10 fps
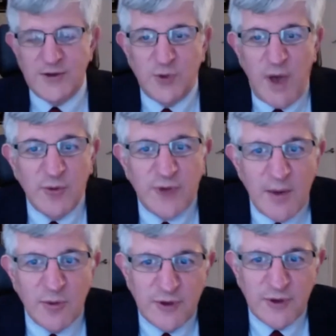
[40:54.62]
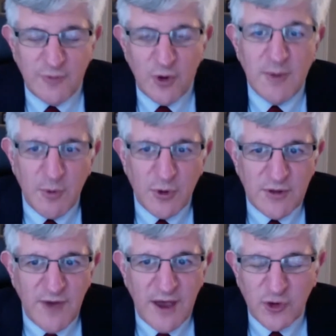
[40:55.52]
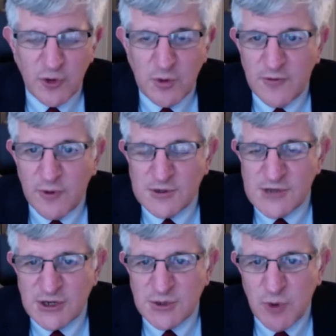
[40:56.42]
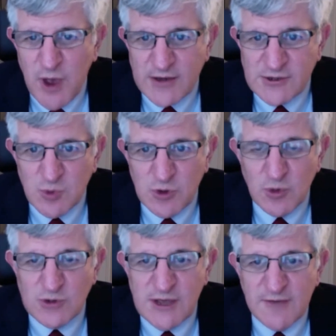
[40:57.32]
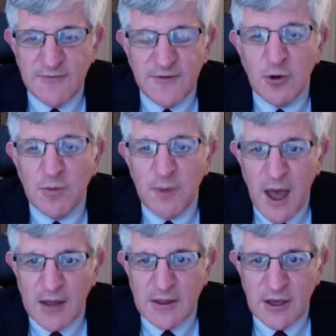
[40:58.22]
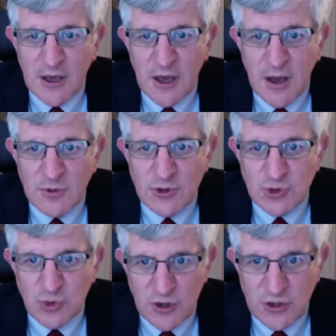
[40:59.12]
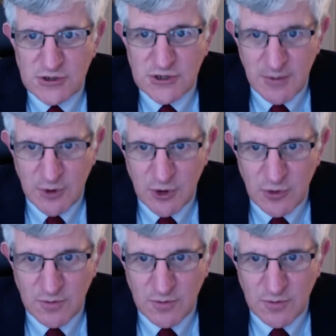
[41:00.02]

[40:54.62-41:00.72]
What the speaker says: So I was a voting member of the Advisory Committee for Immunization Practice when there was a fear by the George W.